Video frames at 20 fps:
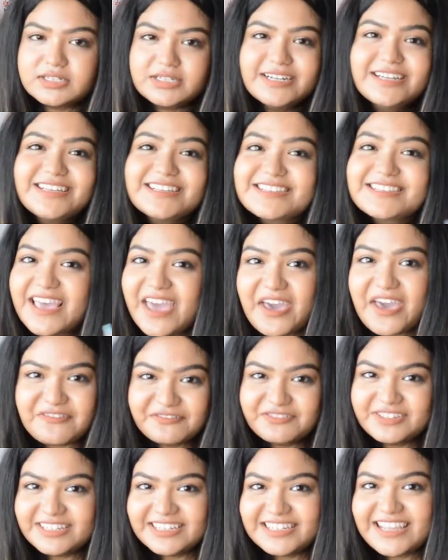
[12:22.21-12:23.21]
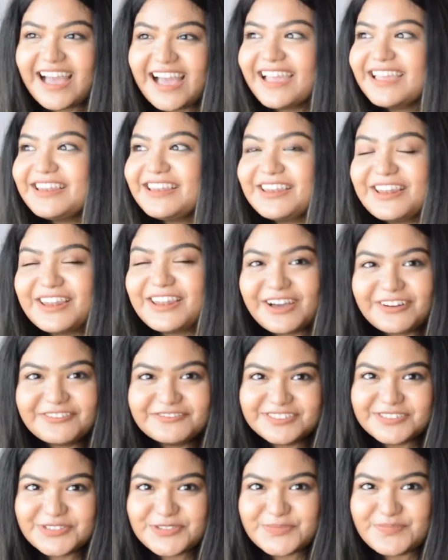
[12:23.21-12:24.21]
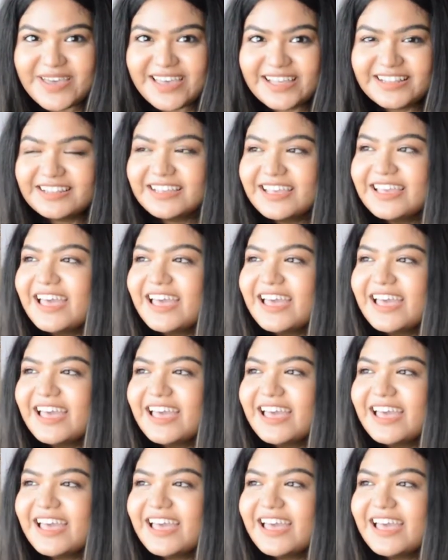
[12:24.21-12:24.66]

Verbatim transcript: is heavenly. I love the smell.